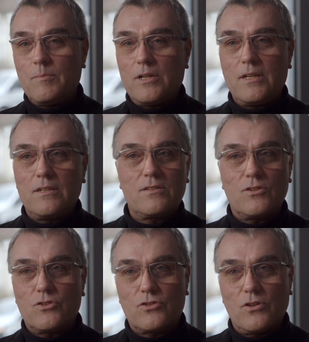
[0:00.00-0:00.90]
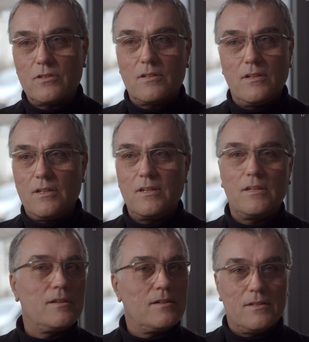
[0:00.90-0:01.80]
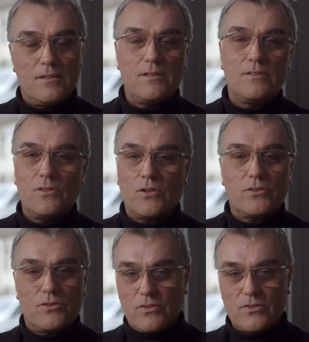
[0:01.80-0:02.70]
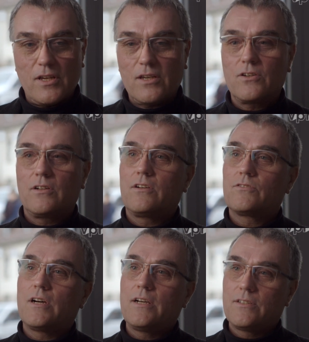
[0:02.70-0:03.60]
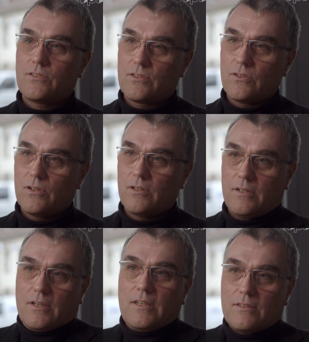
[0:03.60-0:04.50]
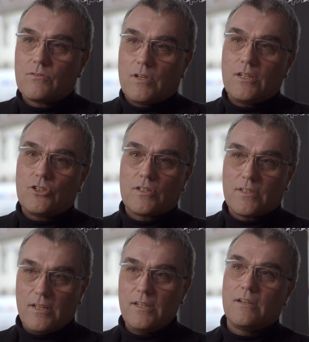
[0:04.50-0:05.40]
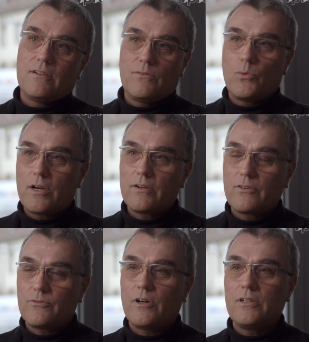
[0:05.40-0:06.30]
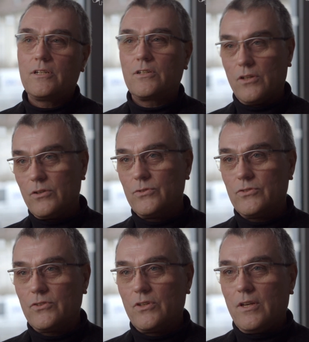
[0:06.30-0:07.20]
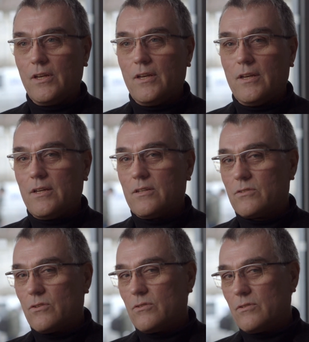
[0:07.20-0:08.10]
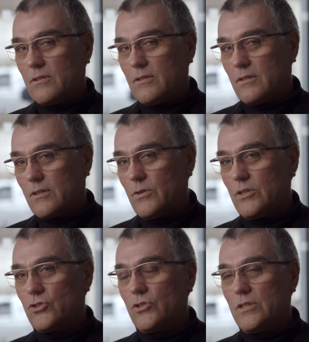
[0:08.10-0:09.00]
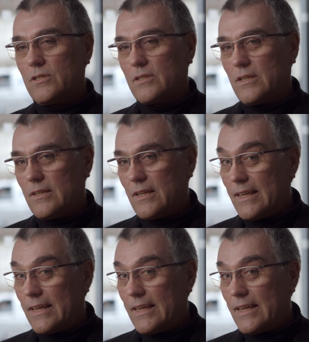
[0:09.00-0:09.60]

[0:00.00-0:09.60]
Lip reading: but he's certainly not secularized. He's a religious leader wearing funny clothes. So the question is,